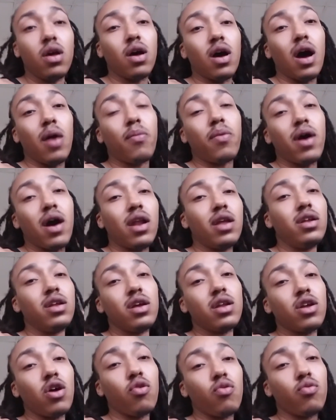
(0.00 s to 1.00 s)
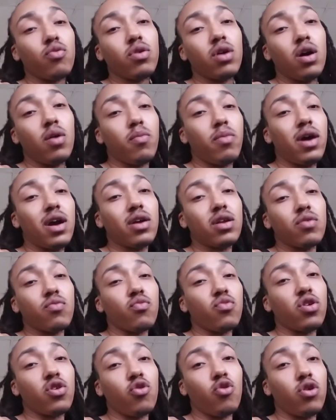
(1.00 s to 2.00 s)
I probably just gonna come back
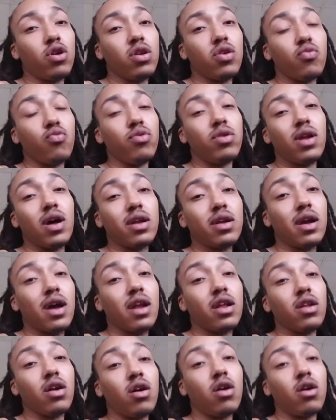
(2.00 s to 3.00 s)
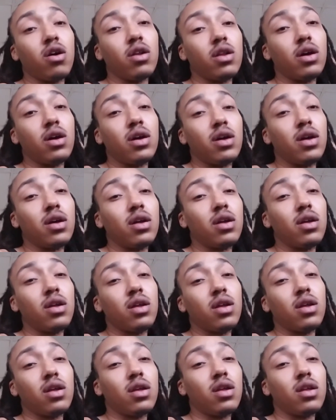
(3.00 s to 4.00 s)
recording when I got it all done.
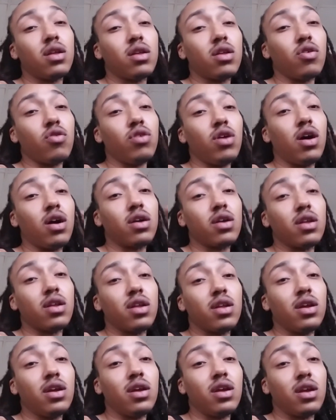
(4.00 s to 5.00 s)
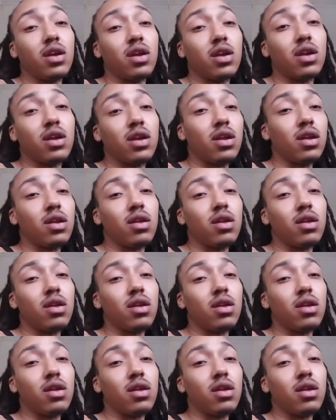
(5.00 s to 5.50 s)
So y'all can see and shit.